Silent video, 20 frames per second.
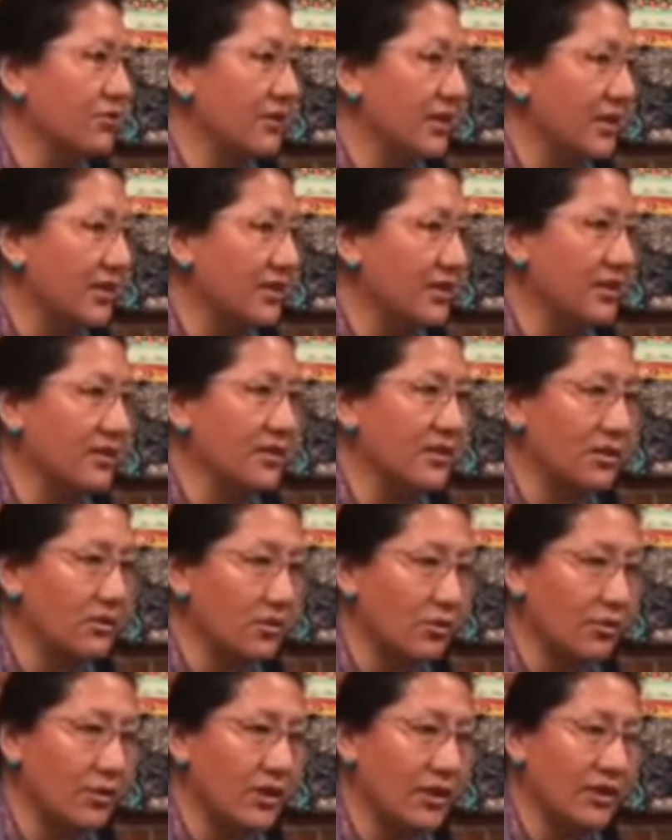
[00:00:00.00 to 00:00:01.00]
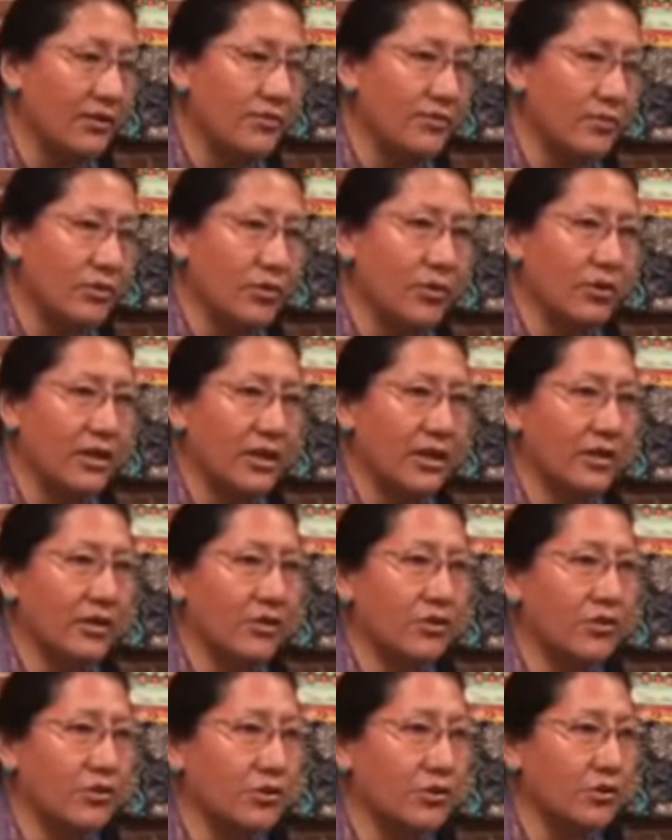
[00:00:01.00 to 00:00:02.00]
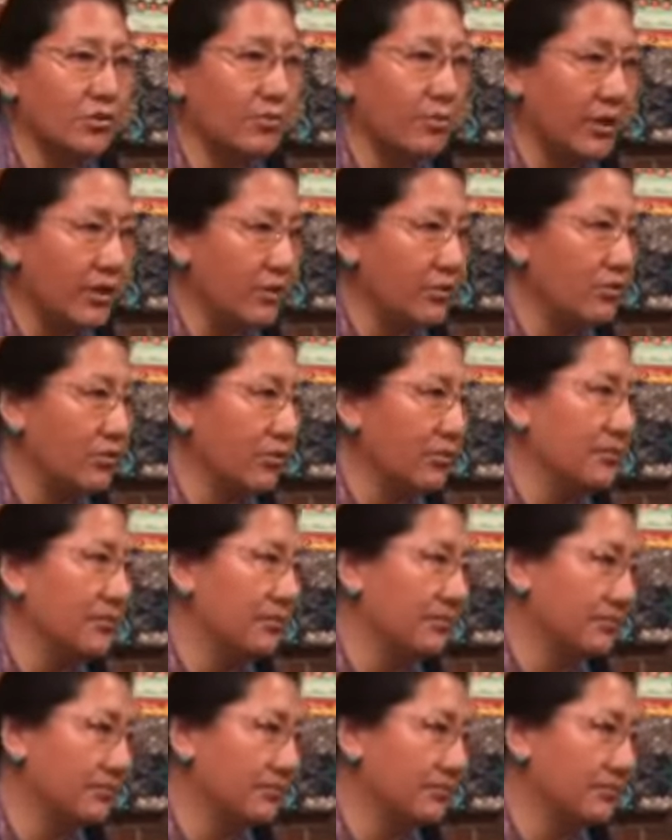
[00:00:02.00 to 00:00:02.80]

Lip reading: tendency you have more like a constipation.